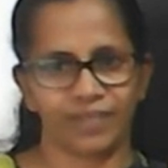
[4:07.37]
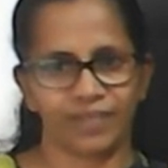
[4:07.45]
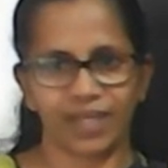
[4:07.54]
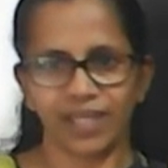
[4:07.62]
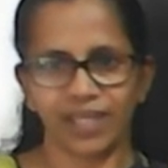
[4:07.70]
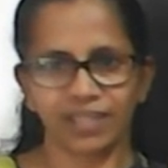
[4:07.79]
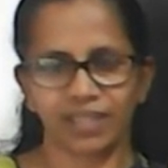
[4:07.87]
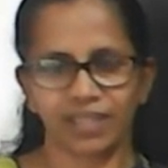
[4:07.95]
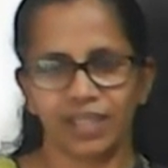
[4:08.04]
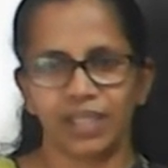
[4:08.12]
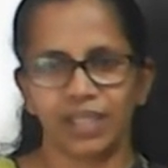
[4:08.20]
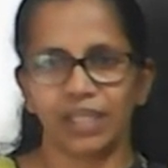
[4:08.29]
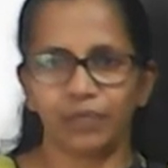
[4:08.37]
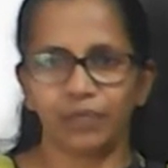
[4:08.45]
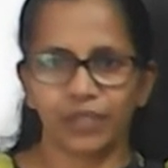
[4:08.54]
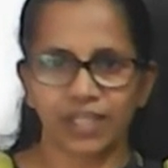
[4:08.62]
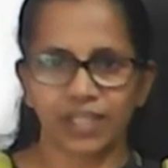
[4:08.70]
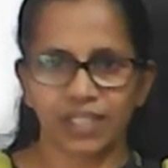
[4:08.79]
Right? If
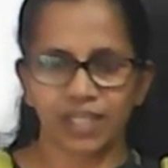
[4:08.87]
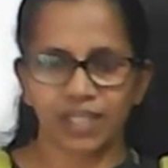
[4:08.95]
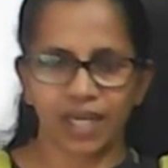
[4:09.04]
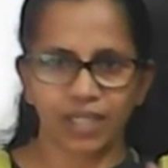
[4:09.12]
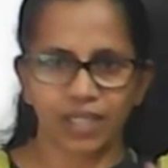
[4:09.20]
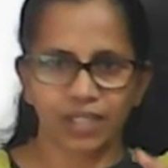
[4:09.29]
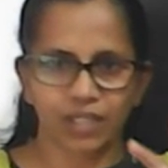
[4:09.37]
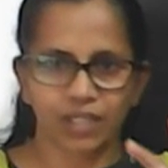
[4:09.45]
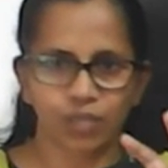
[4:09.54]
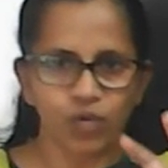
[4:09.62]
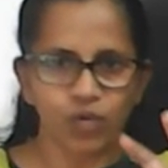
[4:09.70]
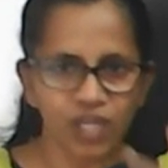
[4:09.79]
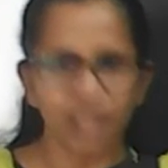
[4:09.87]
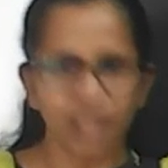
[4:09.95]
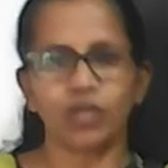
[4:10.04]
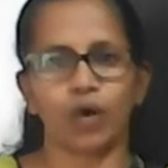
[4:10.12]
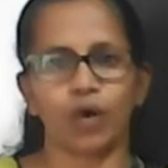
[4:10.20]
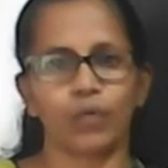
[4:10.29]
it is there 28
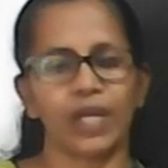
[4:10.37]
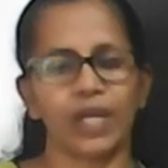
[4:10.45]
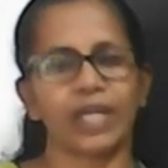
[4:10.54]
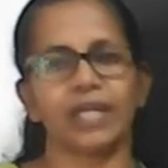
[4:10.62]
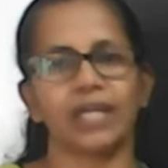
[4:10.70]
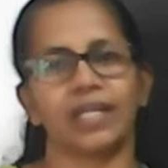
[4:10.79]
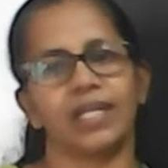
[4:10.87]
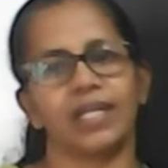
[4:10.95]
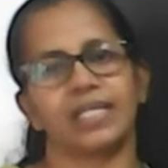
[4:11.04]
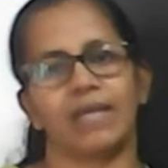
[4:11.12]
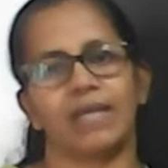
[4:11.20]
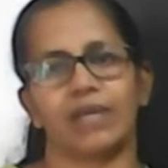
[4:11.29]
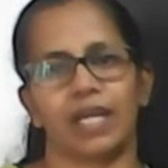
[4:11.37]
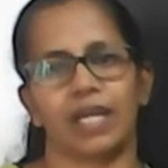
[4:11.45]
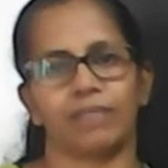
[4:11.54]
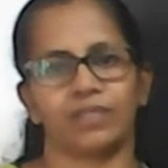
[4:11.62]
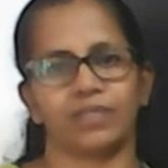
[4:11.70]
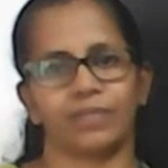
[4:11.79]
toffee, I can take 7
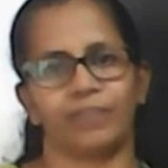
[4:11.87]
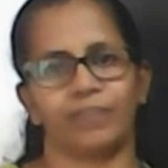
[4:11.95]
times.